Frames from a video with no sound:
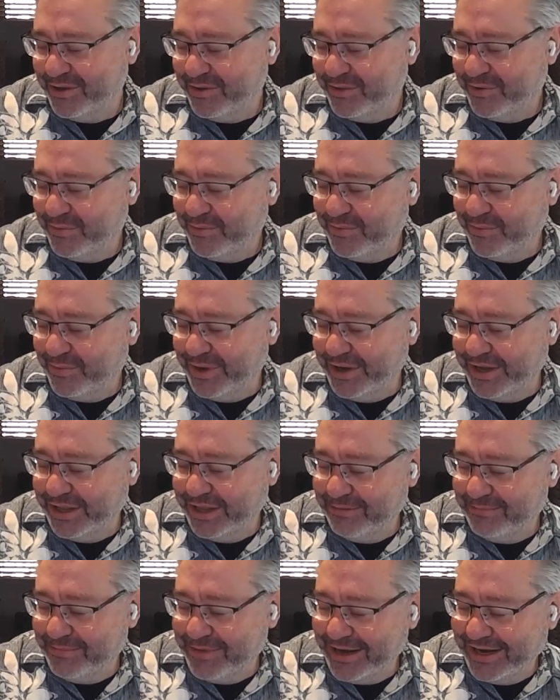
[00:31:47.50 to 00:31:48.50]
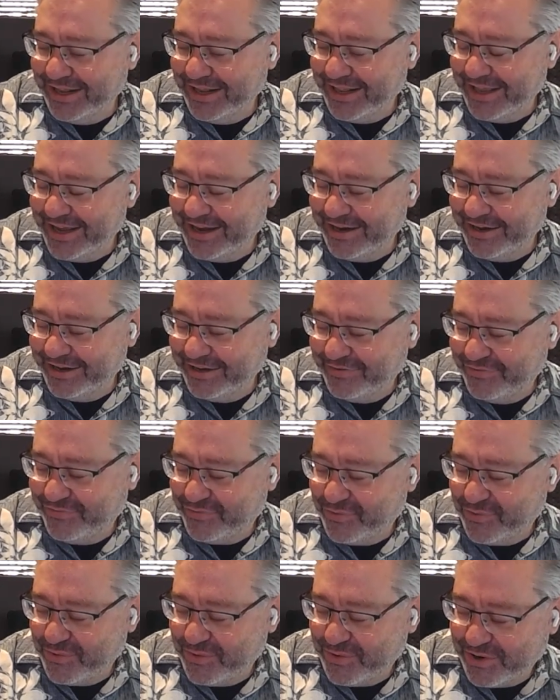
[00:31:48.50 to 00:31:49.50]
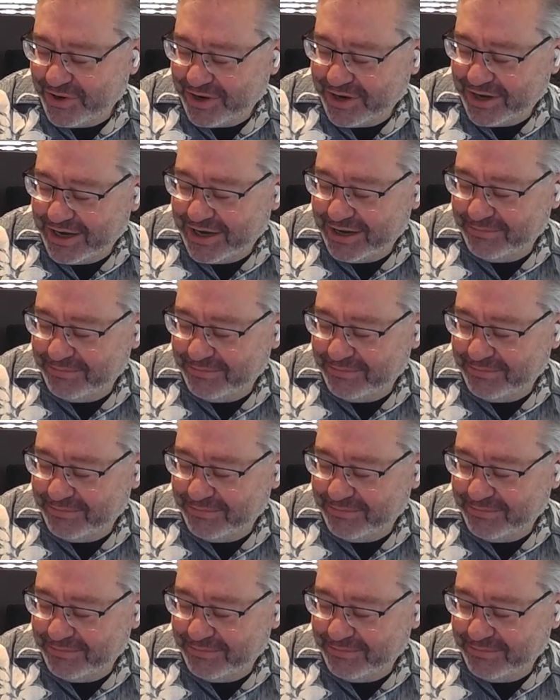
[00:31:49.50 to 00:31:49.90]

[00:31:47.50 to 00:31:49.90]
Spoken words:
when the money landed for